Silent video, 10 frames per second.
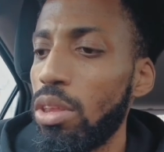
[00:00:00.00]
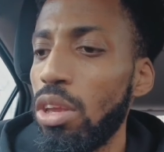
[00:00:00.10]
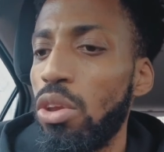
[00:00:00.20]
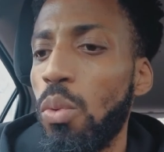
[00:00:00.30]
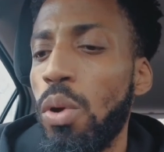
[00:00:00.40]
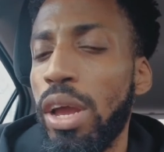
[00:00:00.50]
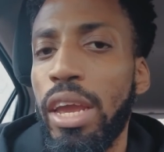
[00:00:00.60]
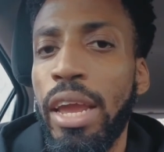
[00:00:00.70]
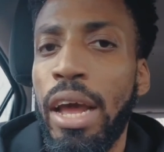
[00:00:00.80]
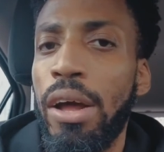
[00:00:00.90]
you're
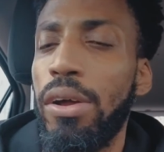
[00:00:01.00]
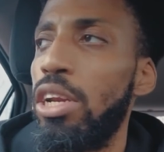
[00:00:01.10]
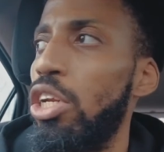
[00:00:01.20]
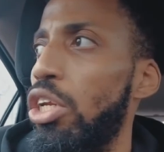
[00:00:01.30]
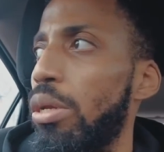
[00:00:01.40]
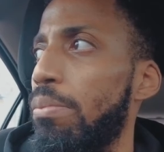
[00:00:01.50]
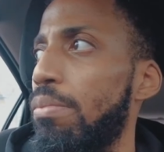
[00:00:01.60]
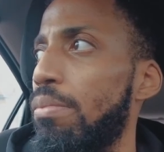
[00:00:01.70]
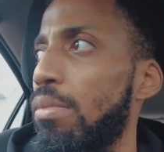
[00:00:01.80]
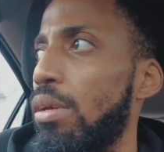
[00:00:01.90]
working out in the gym,
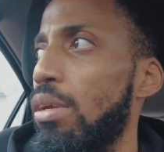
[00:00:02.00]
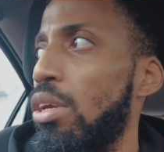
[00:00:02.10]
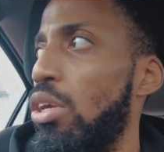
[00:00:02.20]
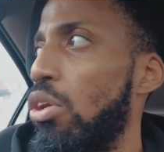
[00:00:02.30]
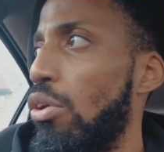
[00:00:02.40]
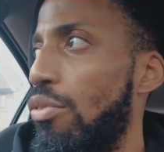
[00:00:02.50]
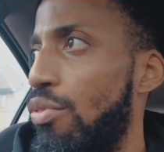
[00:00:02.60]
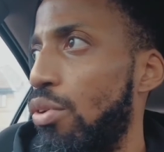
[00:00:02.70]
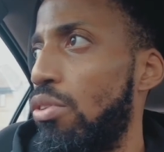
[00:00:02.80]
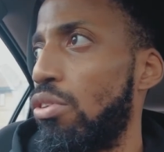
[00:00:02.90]
you got
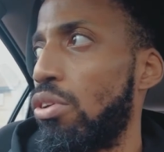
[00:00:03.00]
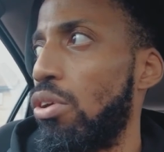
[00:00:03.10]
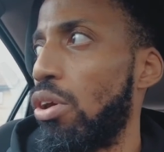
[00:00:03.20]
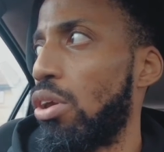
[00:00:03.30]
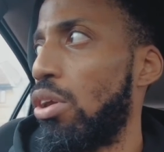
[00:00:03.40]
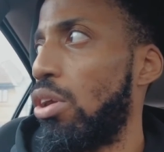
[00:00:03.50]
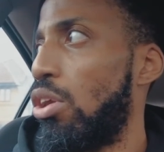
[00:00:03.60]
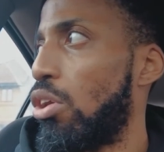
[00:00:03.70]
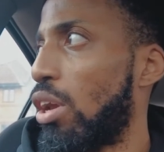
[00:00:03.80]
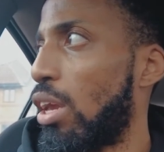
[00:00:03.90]
food to cook,
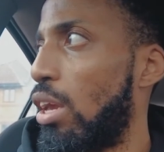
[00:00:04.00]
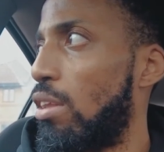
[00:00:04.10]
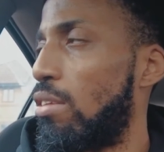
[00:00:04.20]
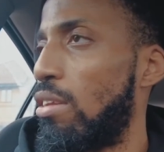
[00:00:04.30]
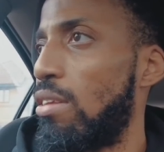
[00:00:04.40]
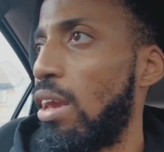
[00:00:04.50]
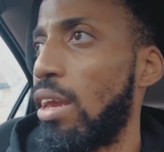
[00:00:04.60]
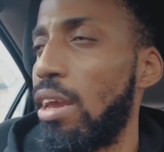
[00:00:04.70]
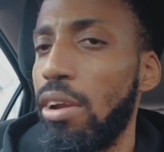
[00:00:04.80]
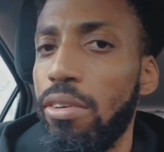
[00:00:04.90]
you got kids to
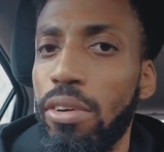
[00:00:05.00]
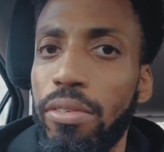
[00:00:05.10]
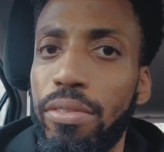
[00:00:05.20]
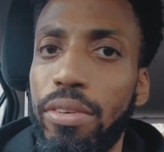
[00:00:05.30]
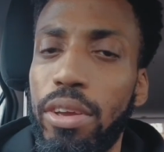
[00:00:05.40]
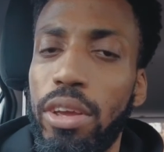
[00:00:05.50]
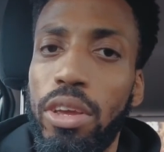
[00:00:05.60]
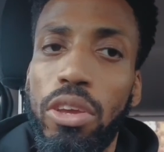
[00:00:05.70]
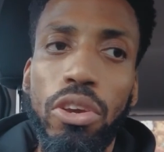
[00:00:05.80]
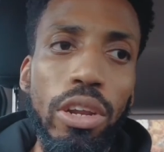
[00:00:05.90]
take care of,
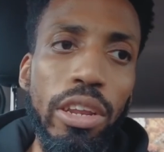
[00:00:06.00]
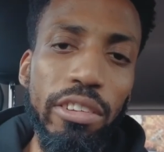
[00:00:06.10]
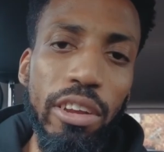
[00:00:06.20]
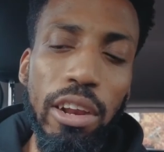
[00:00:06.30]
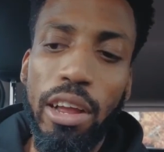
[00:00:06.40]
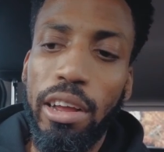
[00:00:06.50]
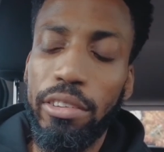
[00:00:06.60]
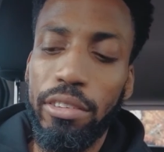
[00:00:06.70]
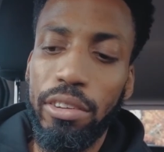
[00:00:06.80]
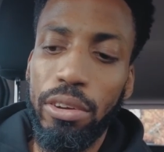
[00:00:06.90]
you got this
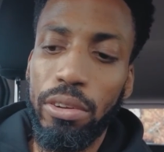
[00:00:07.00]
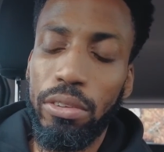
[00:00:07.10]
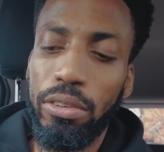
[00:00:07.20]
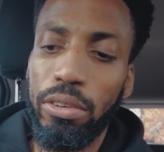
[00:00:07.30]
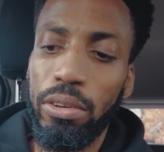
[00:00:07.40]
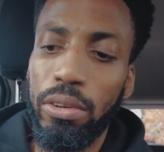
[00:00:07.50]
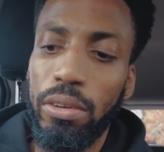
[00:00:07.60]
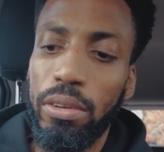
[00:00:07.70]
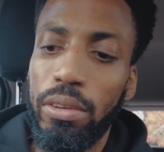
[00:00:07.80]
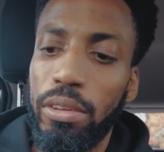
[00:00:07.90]
class to go to,
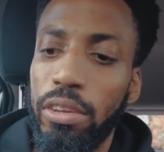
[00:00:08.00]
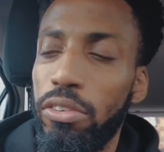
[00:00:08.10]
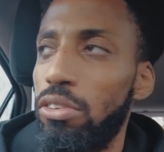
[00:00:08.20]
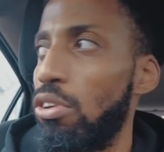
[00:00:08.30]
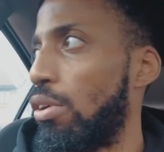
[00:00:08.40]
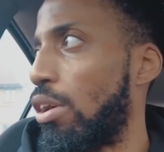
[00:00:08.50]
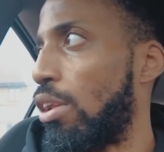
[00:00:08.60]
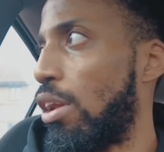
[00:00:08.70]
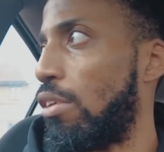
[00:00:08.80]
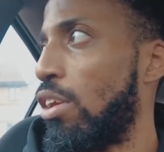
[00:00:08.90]
this yoga
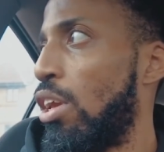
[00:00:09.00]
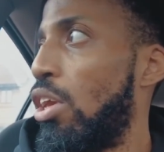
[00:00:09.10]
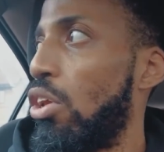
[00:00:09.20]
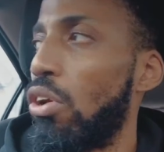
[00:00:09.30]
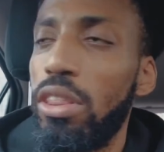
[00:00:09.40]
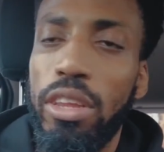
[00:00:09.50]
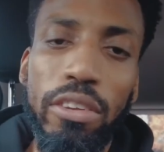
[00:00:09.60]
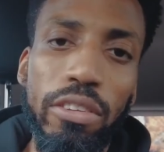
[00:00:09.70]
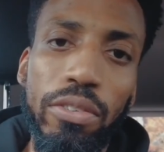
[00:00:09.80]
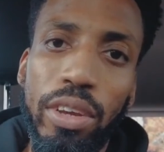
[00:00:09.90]
class, you got
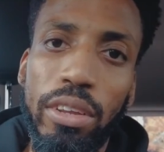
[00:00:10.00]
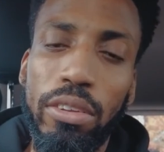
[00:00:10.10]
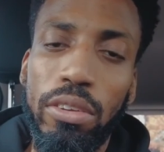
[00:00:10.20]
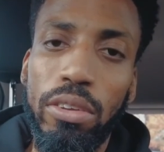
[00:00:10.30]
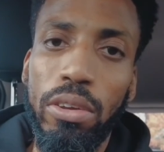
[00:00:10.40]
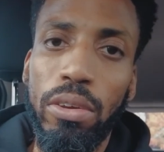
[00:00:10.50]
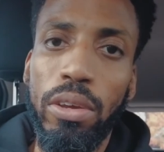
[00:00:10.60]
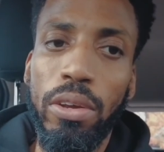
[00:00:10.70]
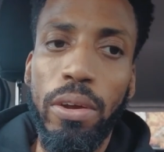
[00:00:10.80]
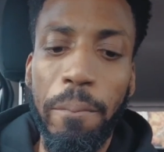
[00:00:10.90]
this thing to do,
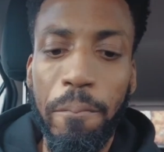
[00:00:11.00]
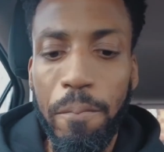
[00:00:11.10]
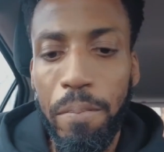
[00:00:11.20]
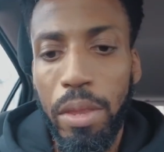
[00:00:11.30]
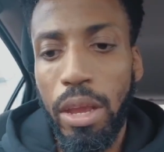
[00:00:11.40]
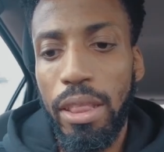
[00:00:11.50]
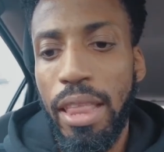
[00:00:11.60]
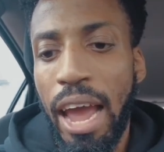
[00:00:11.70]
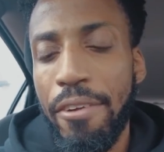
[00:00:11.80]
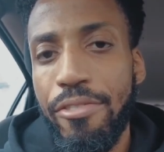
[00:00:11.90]
you got
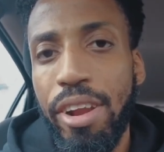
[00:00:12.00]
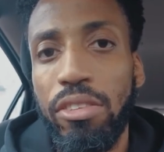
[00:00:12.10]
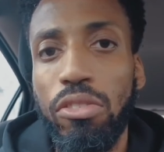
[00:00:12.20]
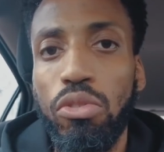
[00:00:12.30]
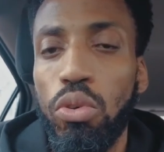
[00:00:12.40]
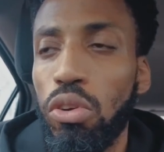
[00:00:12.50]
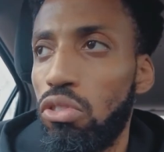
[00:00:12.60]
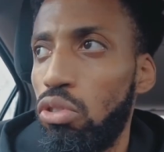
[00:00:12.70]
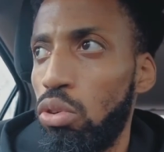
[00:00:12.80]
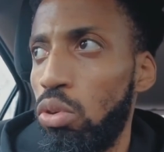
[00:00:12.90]
that friend to talk
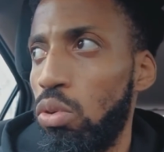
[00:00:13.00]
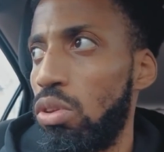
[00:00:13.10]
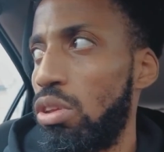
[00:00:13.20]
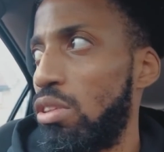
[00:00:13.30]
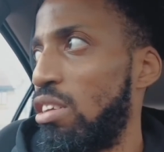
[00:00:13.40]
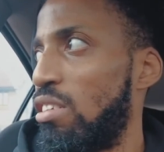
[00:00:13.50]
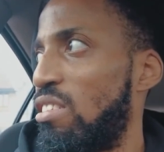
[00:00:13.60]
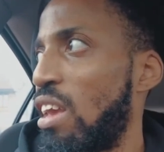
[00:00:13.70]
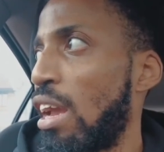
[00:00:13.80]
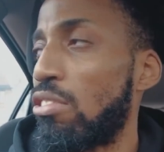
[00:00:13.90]
to, this
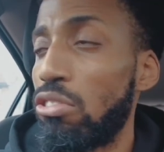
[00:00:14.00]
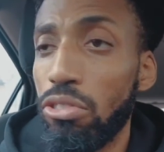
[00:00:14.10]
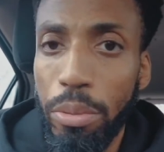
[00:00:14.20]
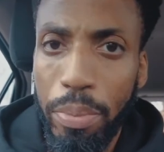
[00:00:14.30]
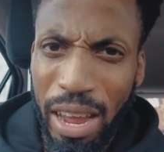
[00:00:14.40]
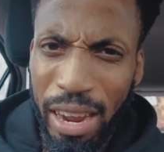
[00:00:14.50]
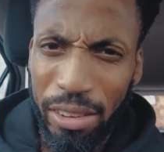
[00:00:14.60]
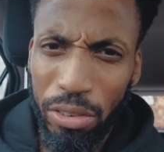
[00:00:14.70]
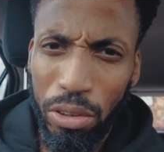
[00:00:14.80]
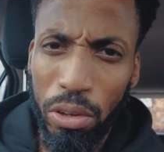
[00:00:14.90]
text to reply
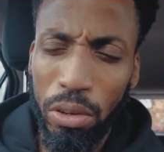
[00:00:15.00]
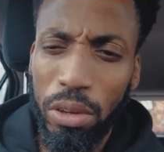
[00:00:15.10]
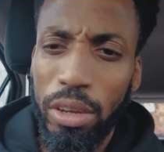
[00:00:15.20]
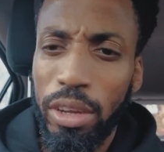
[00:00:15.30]
to,